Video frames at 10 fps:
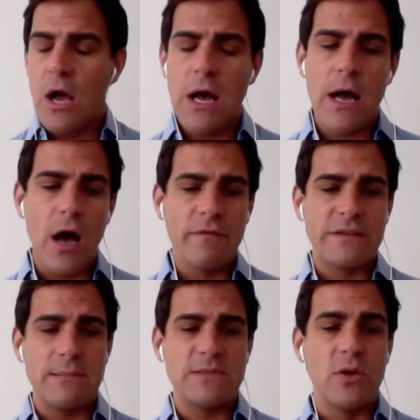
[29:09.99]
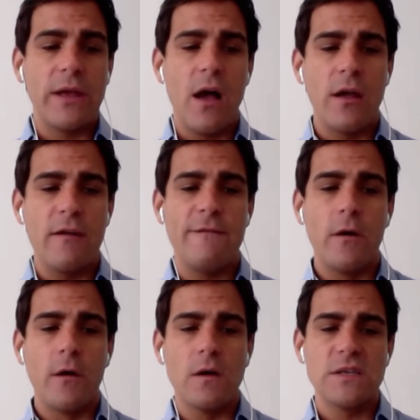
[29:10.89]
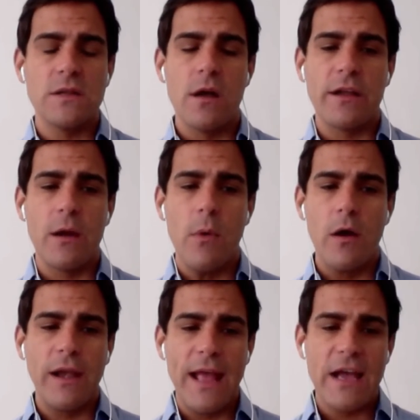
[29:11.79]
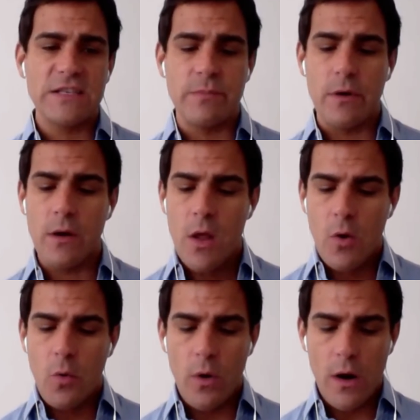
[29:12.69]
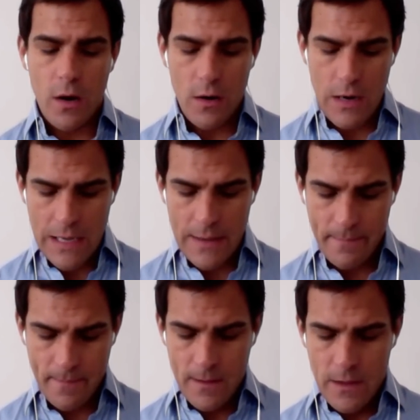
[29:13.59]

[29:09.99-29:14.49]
oftentimes I'll get phone calls at Lawn Care Marketing Expert where